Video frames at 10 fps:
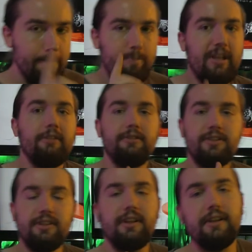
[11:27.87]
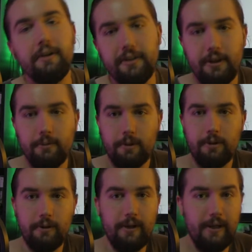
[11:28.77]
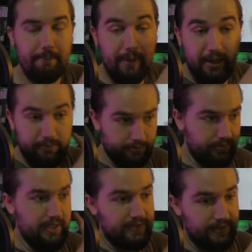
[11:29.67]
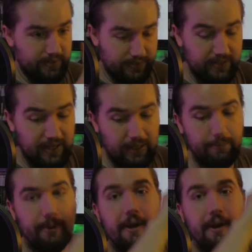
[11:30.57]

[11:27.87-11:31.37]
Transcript: But there is another thing worth knowing about this setup.